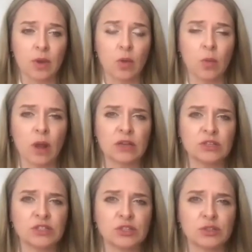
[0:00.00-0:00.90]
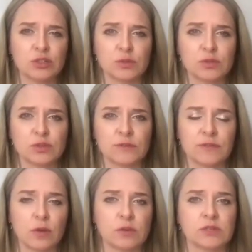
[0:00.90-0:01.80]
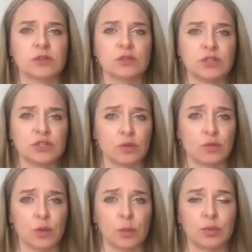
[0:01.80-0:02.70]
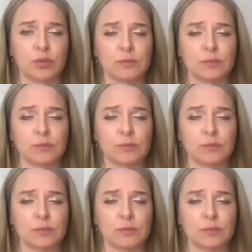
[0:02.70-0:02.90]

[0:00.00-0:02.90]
Why did you choose to focus on this group?